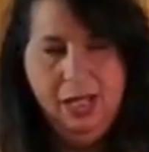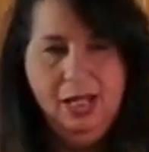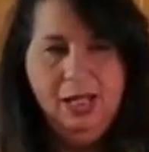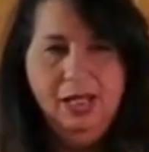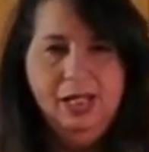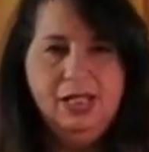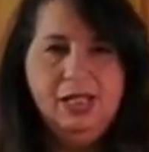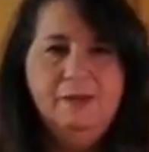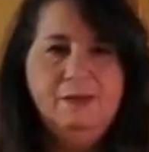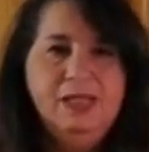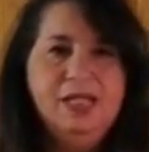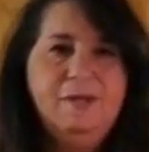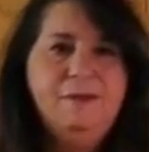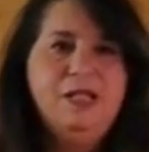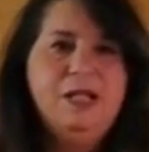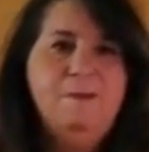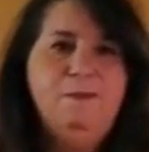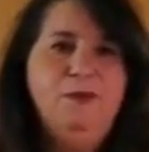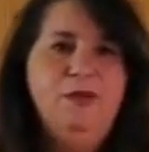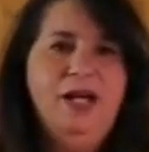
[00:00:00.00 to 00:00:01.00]
sometimes
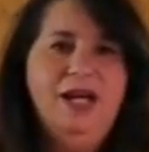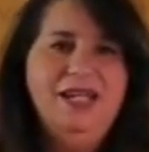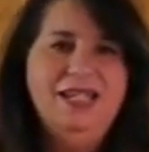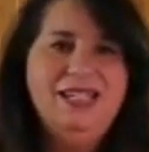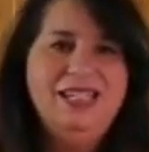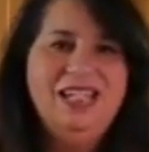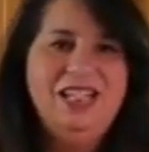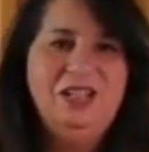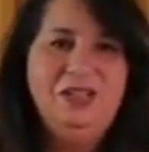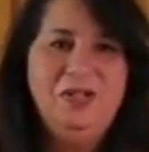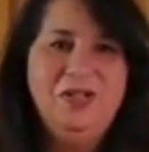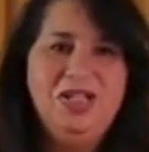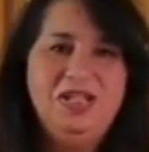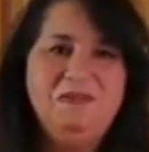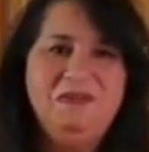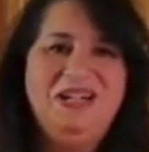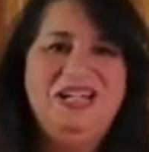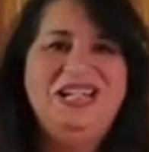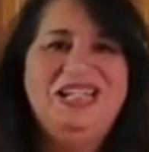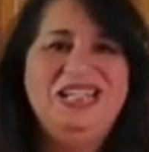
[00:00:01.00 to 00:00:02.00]
I put ajicitos,
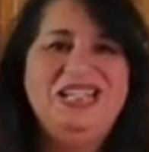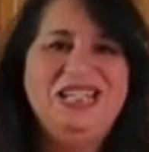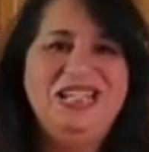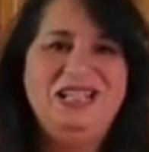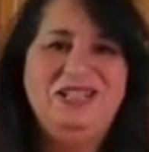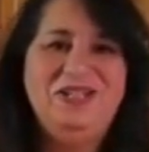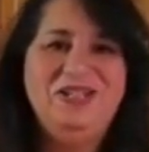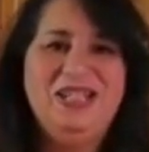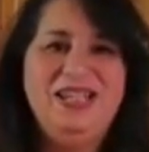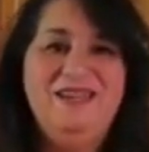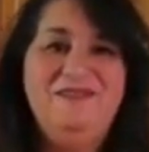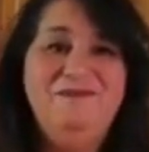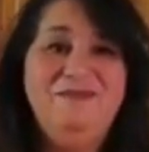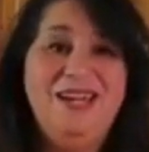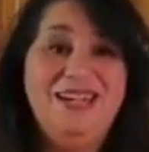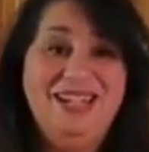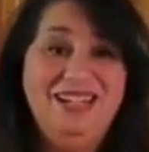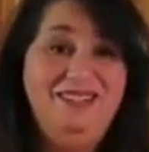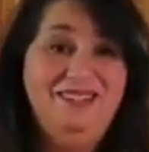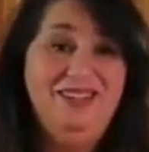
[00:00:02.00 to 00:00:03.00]
but ajicitos in
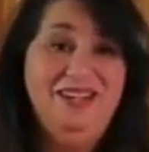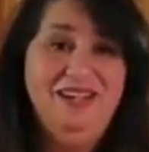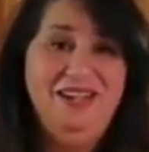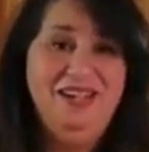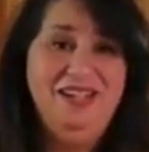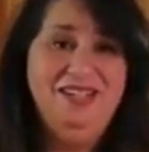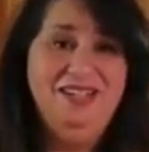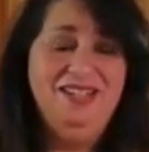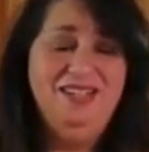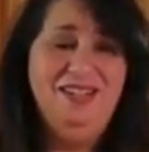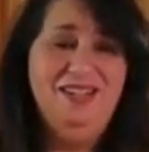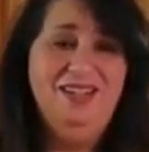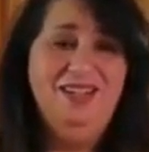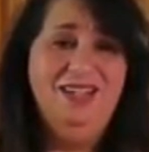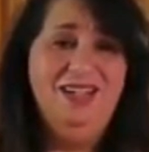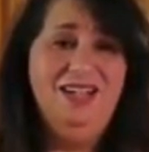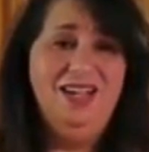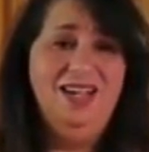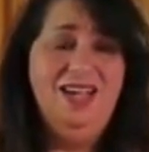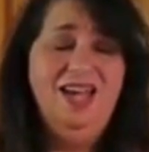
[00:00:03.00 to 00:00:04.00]
my area
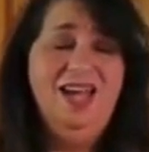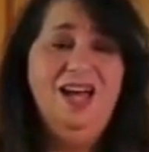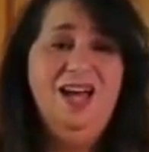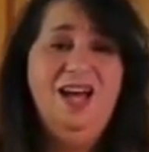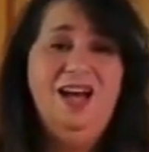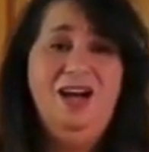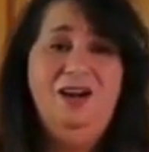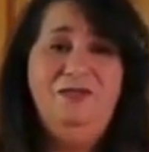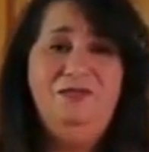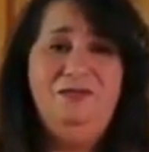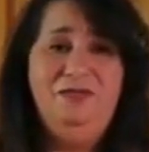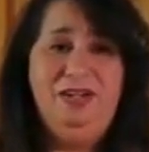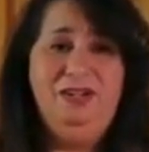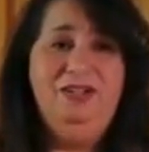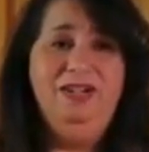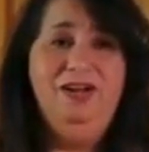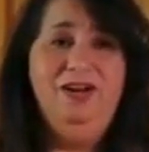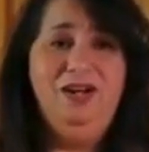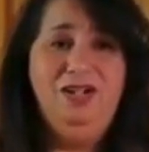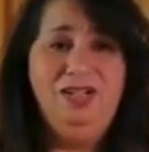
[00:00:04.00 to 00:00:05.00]
are very
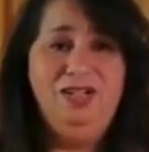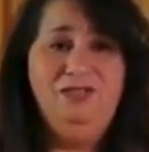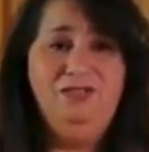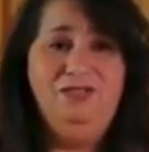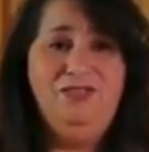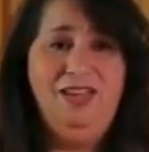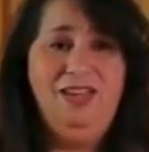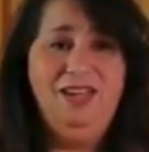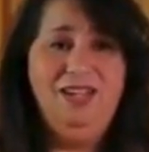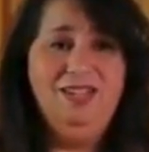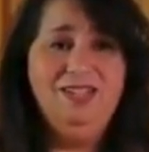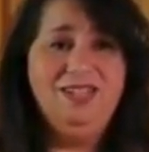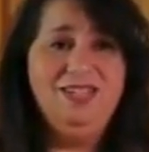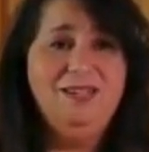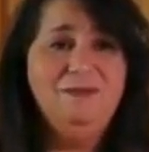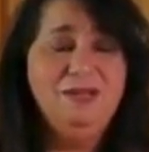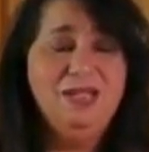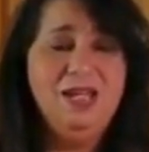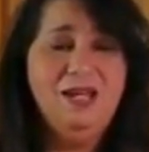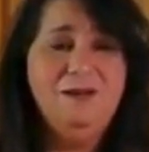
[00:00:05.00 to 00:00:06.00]
hard to find.
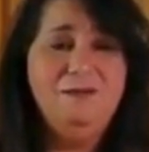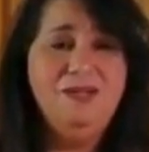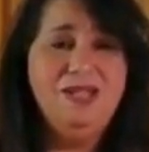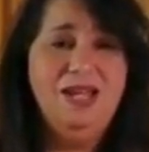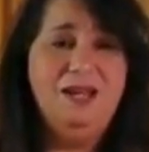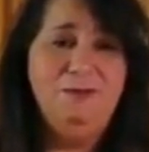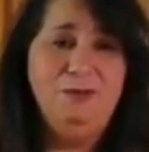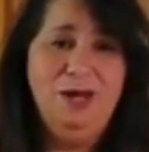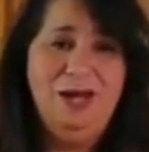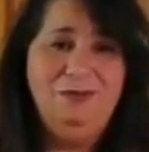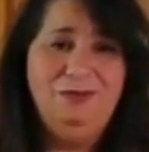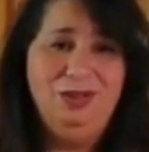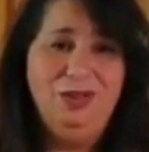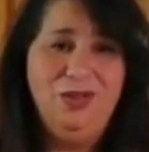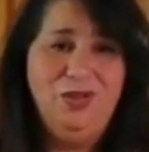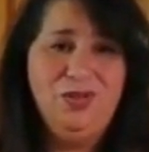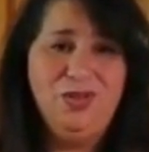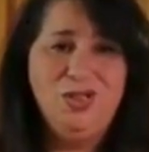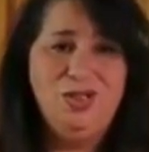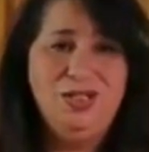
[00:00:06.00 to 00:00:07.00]
Sometimes I will have to
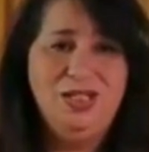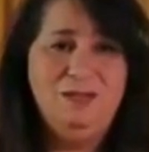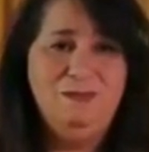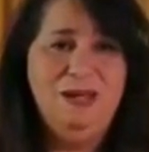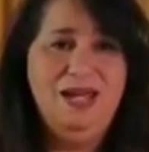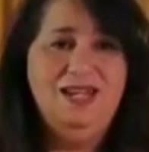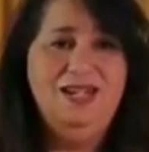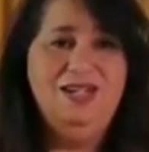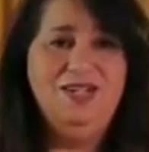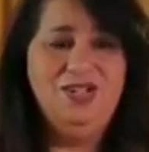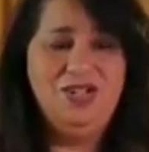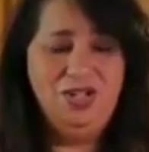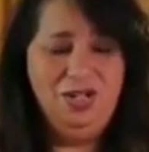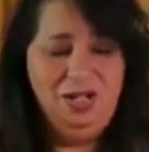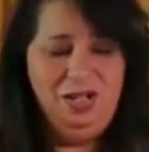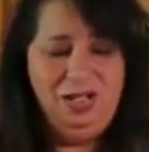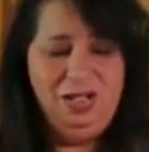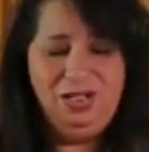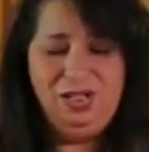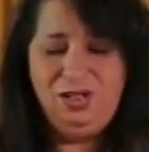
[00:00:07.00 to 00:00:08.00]
go to the Spanish
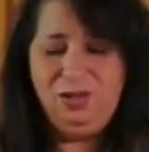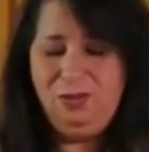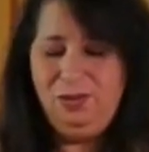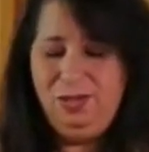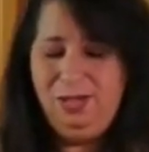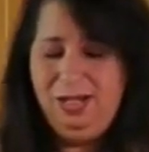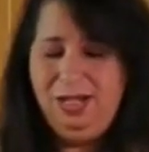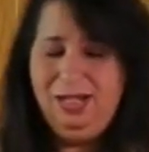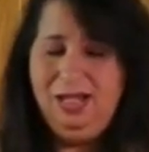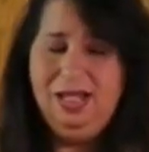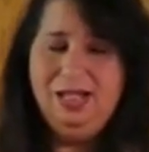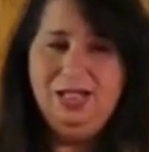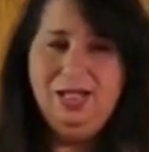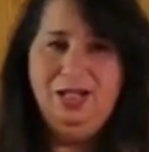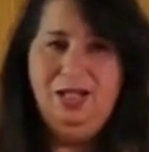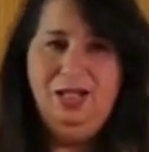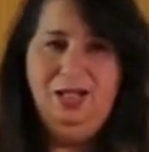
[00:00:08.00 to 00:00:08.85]
store, and that's a